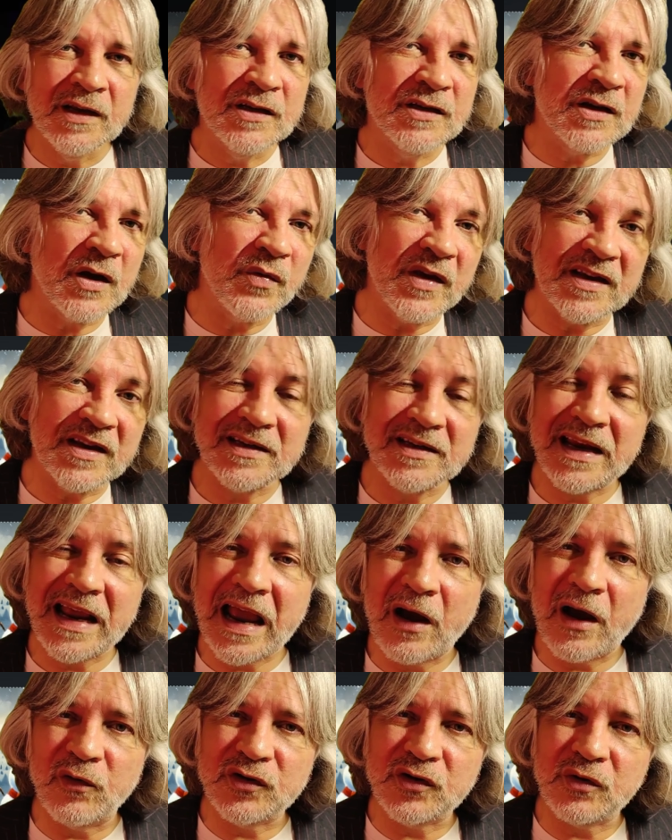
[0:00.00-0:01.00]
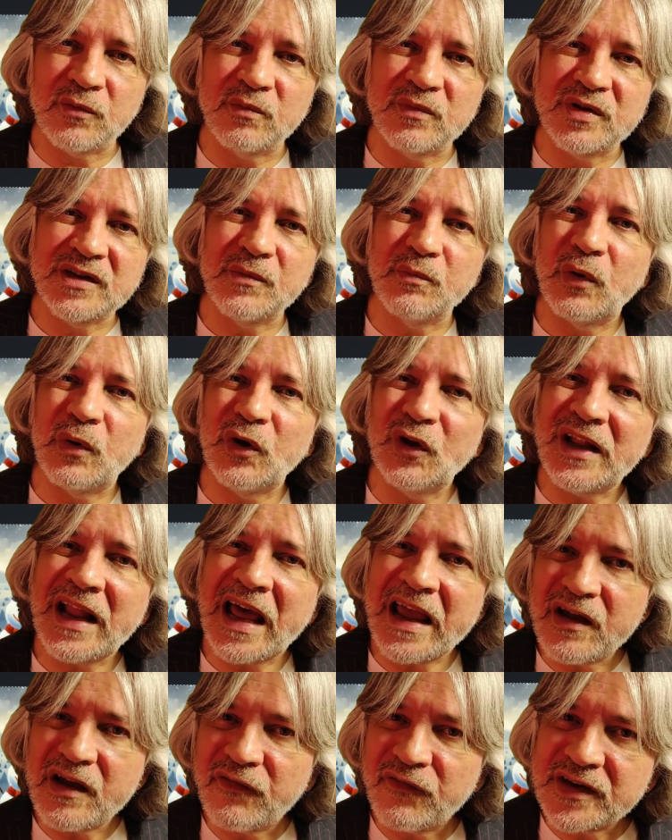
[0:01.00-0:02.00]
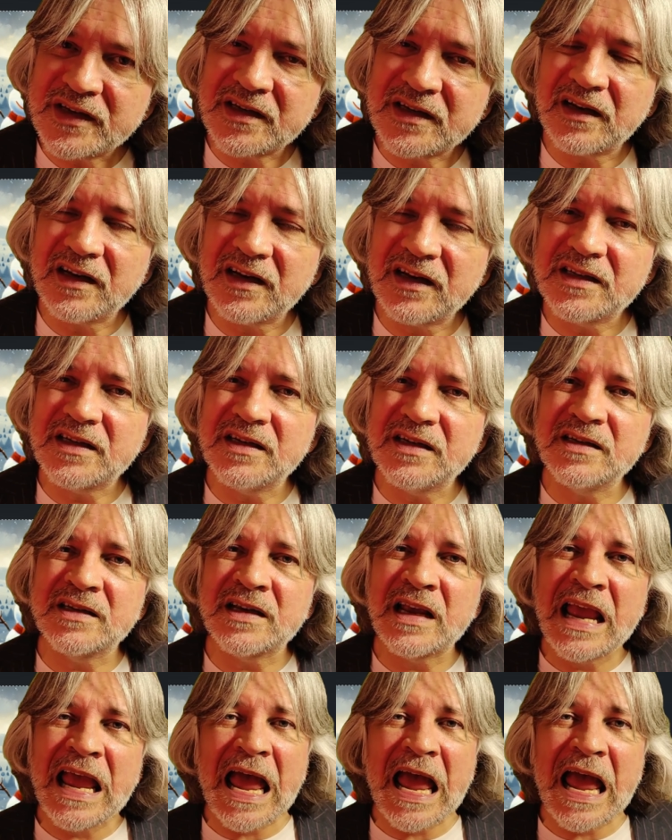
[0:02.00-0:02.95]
So there's now some simple layer facilities